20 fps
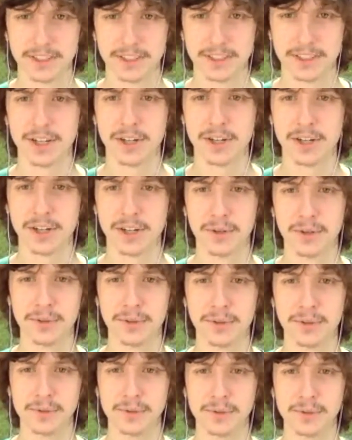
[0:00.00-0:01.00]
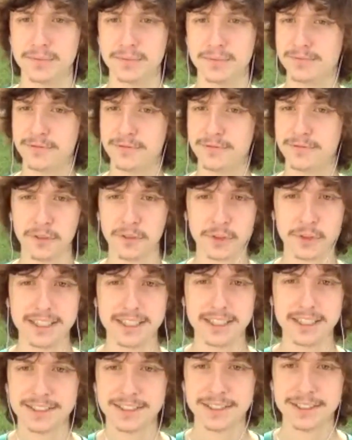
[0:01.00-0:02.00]
So feel
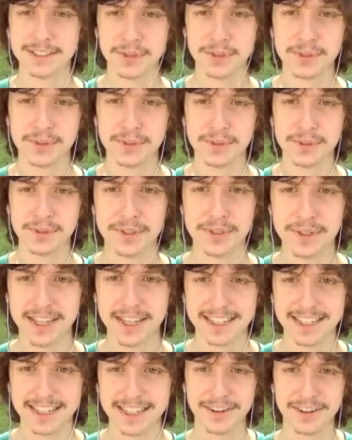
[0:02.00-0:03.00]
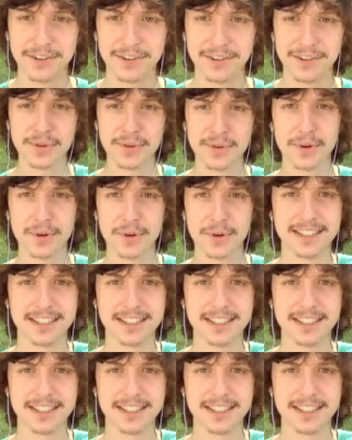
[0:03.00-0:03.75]
free to do that however you want.